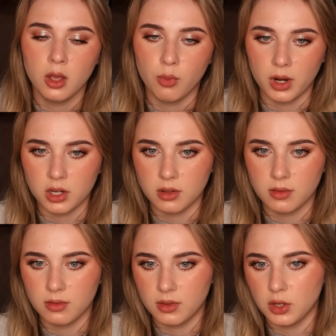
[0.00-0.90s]
where
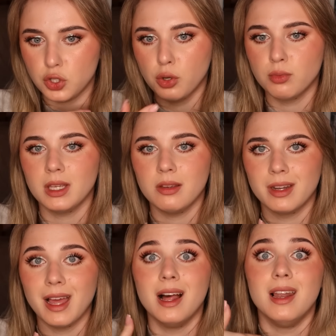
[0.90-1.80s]
they don't
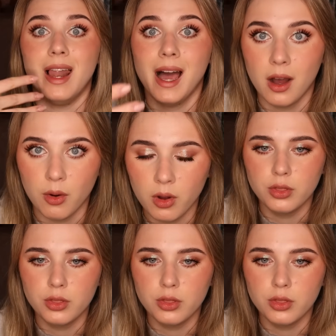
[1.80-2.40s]
even allow